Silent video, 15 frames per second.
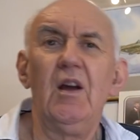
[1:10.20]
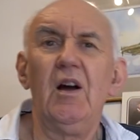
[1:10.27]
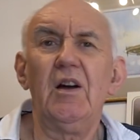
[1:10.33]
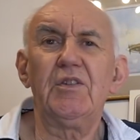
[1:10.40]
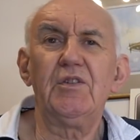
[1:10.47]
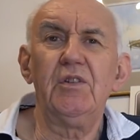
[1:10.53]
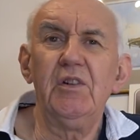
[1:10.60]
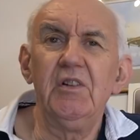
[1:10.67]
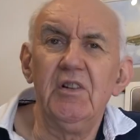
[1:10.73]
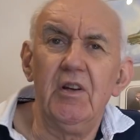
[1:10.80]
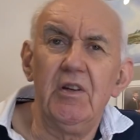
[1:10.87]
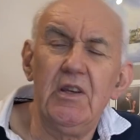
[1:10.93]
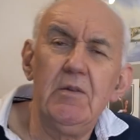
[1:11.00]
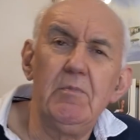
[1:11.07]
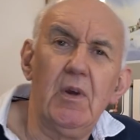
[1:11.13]
I got
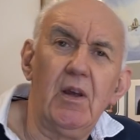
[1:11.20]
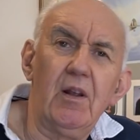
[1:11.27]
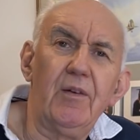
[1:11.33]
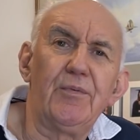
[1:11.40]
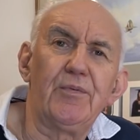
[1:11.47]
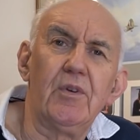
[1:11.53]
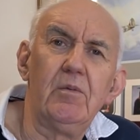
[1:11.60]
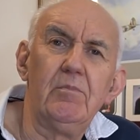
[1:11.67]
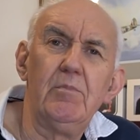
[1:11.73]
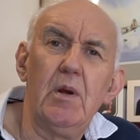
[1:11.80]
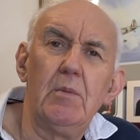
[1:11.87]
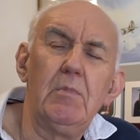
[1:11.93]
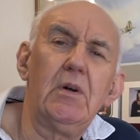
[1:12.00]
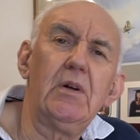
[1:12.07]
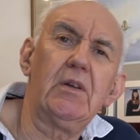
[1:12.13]
an email from
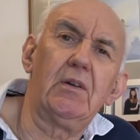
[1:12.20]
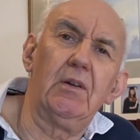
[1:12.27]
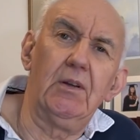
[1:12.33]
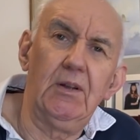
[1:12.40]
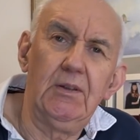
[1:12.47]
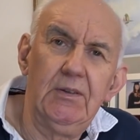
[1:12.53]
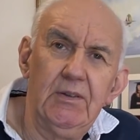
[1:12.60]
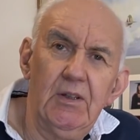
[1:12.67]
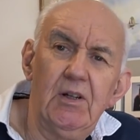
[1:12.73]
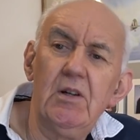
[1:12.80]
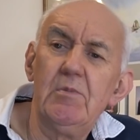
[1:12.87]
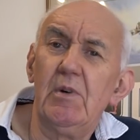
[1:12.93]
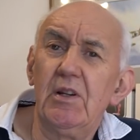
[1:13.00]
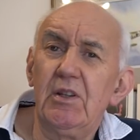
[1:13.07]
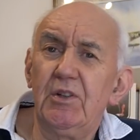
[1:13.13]
Michael.
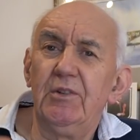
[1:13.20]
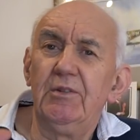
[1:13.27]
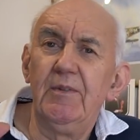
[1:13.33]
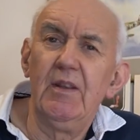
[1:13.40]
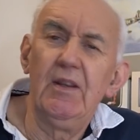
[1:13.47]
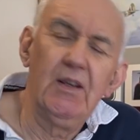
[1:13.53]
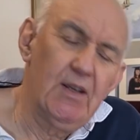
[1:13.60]
Hi, Michael.